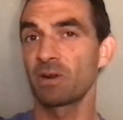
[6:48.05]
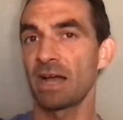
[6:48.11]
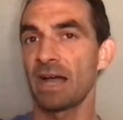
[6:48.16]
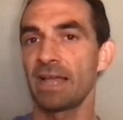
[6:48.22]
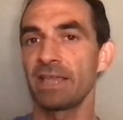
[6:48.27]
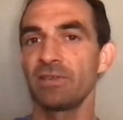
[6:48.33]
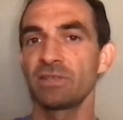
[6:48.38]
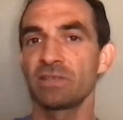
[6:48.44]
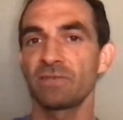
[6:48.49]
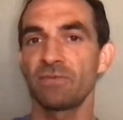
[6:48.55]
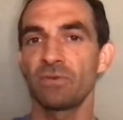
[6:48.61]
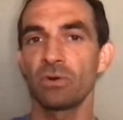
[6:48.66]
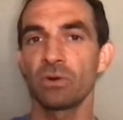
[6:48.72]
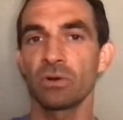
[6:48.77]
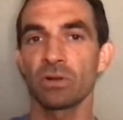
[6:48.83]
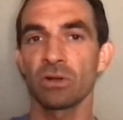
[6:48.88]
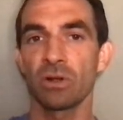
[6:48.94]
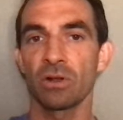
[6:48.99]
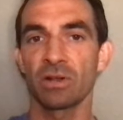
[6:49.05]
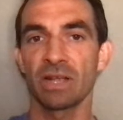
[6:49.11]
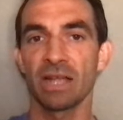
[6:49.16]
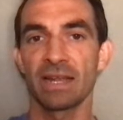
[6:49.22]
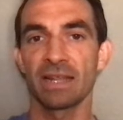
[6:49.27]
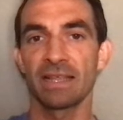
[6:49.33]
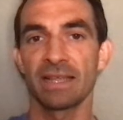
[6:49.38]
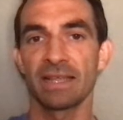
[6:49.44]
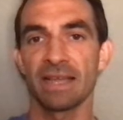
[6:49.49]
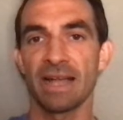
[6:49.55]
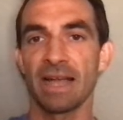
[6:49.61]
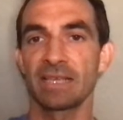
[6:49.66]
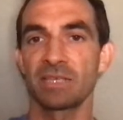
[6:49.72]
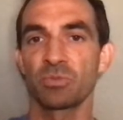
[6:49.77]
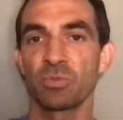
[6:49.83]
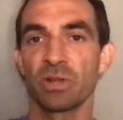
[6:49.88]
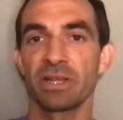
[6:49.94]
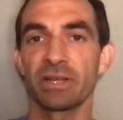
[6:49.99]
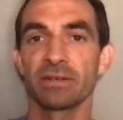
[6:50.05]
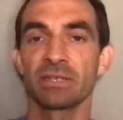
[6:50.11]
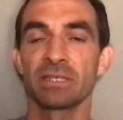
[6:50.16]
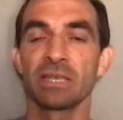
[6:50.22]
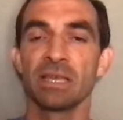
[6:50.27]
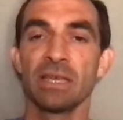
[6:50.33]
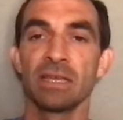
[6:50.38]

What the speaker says: I use it for are kind of like icebreakers.